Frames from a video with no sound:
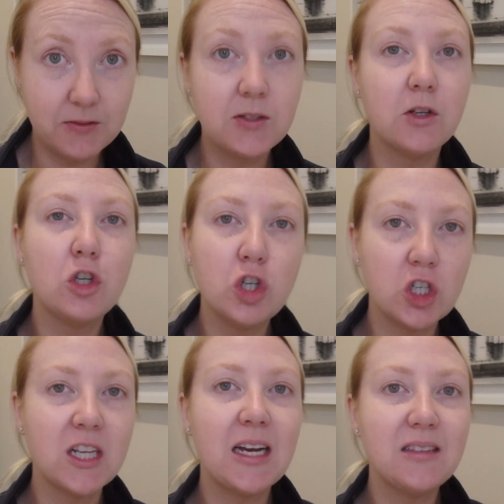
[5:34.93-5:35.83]
So
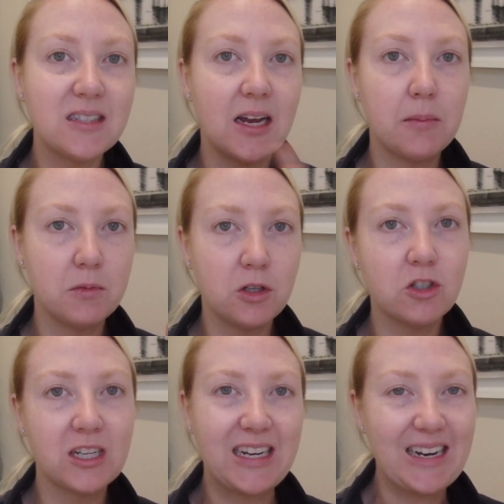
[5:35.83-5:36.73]
usually I'd say I'm
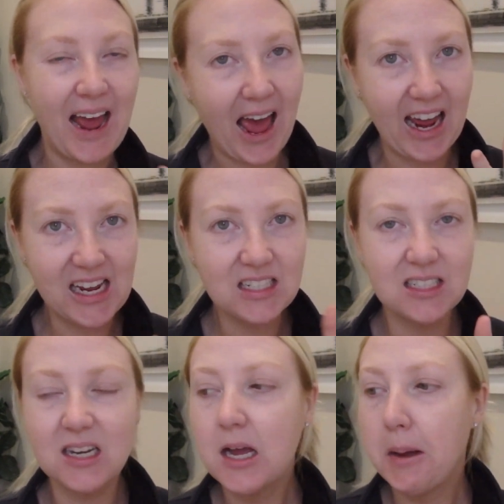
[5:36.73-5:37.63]
usually an
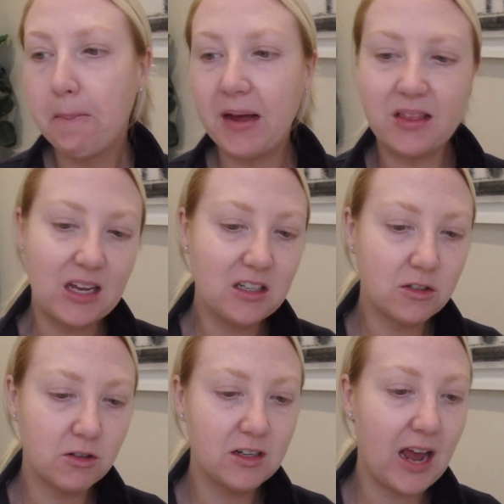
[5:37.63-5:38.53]
8, but
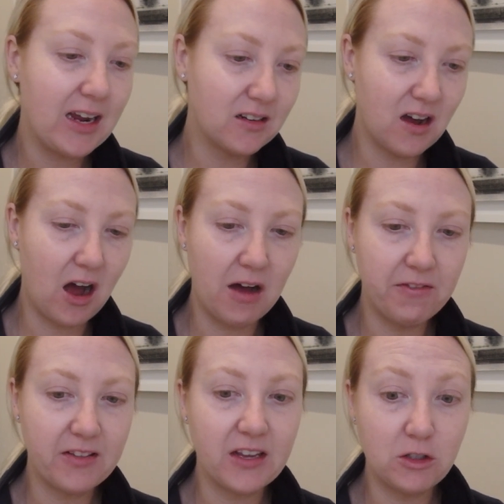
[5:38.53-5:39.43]
these are an
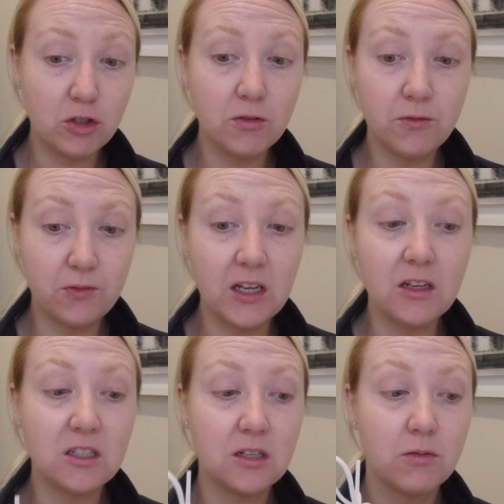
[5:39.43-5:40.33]
8.5 and they do
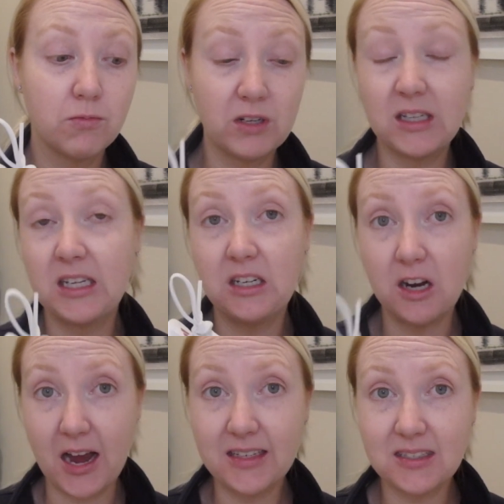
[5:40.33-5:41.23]
fit really
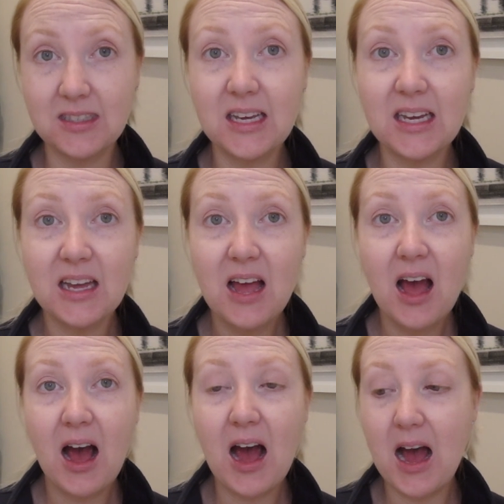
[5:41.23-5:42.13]
nicely.
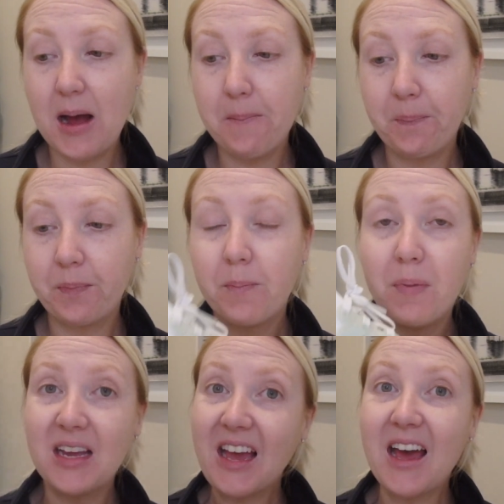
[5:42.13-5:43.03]

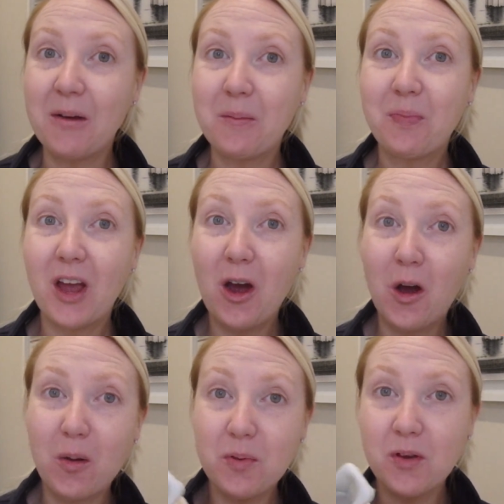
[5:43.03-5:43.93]
But yeah, I
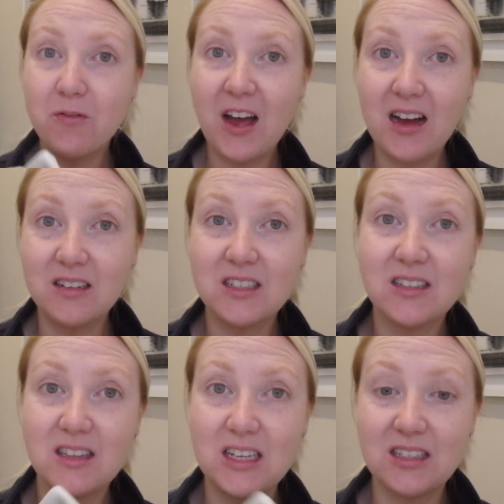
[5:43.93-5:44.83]
hope you found
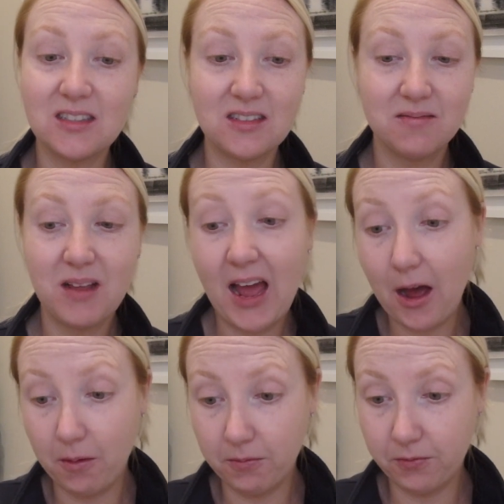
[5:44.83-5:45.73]
this
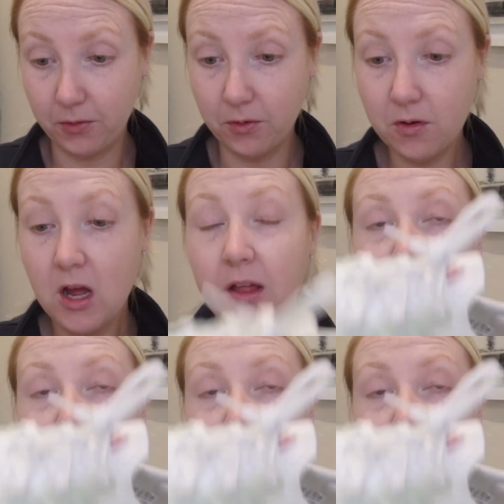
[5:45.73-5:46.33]
helpful.